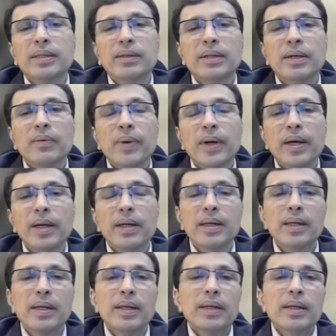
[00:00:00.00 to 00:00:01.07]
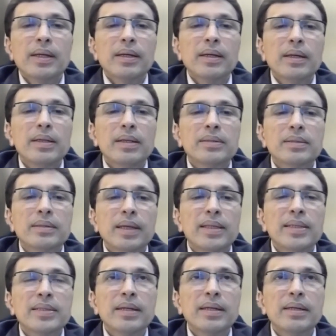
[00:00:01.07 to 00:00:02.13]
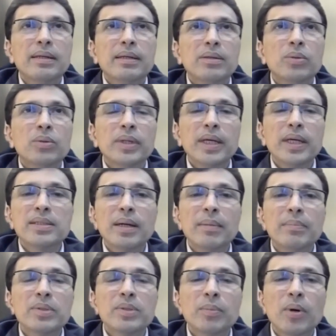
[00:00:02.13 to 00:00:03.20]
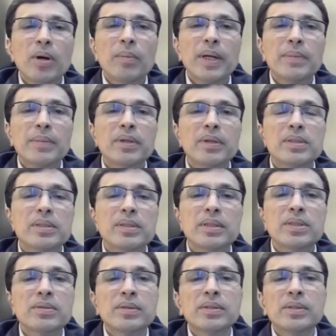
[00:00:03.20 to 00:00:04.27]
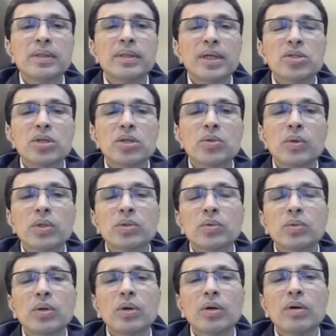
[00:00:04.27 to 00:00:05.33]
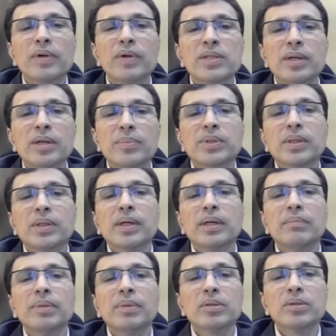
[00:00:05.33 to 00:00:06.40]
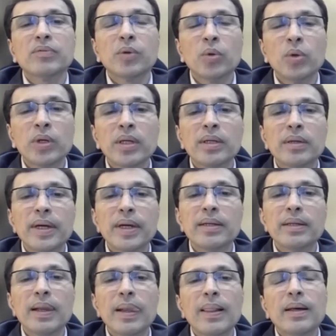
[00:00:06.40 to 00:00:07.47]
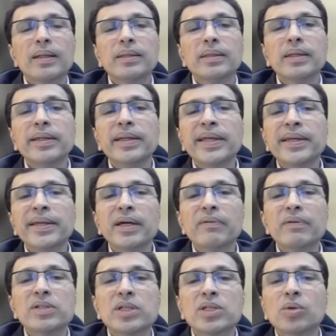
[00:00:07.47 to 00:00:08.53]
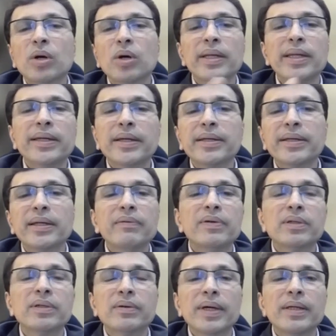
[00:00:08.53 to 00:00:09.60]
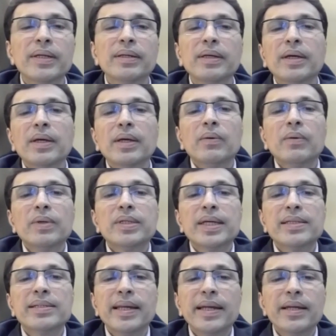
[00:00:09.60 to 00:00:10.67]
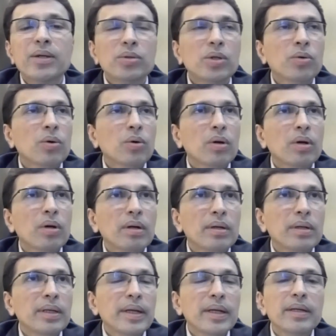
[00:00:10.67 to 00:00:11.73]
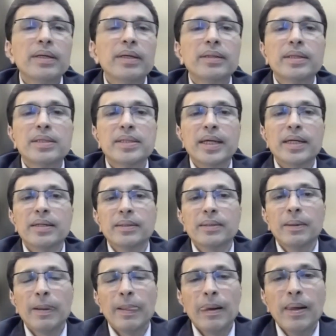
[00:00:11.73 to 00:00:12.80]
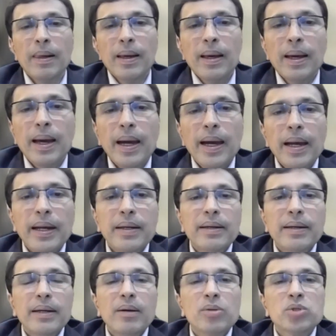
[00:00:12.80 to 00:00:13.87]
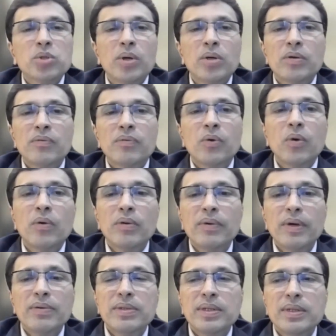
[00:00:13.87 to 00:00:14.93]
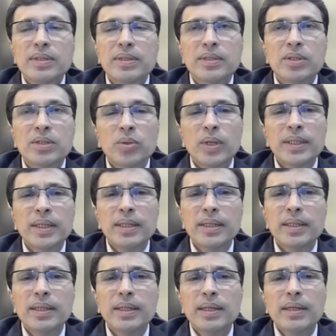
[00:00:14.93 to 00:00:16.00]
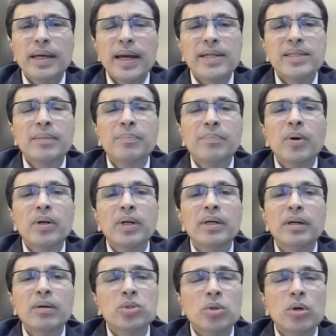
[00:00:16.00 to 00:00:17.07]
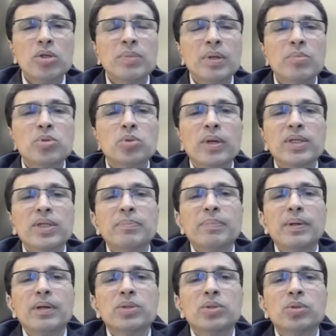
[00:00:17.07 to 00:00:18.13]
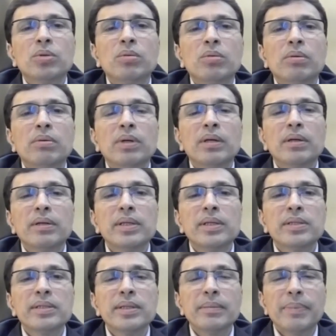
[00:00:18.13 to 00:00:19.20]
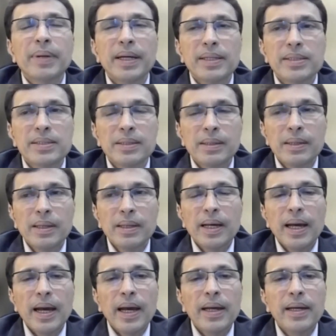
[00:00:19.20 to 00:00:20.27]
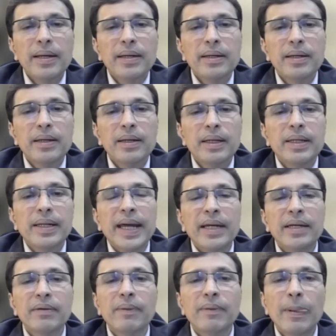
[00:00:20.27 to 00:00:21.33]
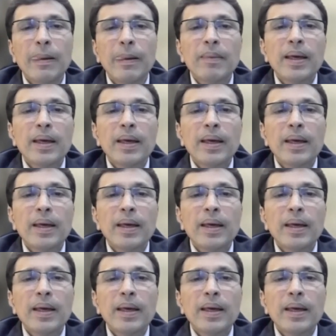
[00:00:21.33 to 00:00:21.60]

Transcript: Okay, where, as I said, you take some small bet because this industry is going through a lot of disruption again because of OTT, right? The linear versus non-linear television, right? Which has led to the whole derating in this sector. And also because of COVID, we have seen other things. So I think at some point in time, stocks become so ridiculously priced and attractive.